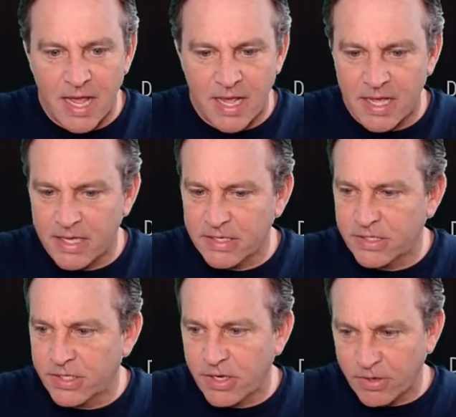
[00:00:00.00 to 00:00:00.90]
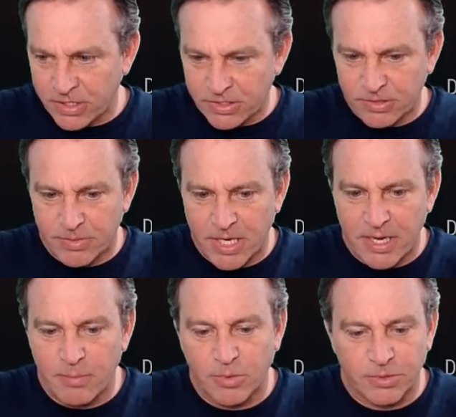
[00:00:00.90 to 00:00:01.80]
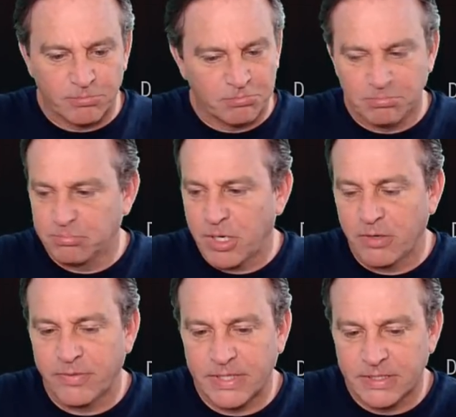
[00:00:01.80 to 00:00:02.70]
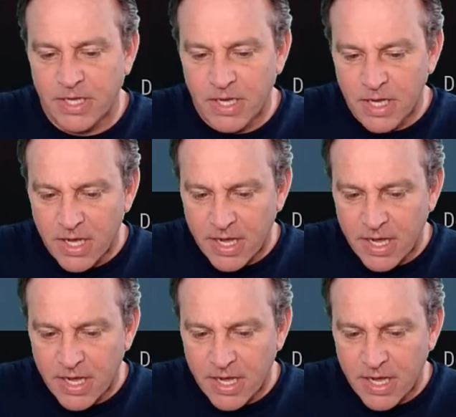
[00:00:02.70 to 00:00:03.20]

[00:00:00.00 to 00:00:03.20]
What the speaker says: and there is enabled perfect.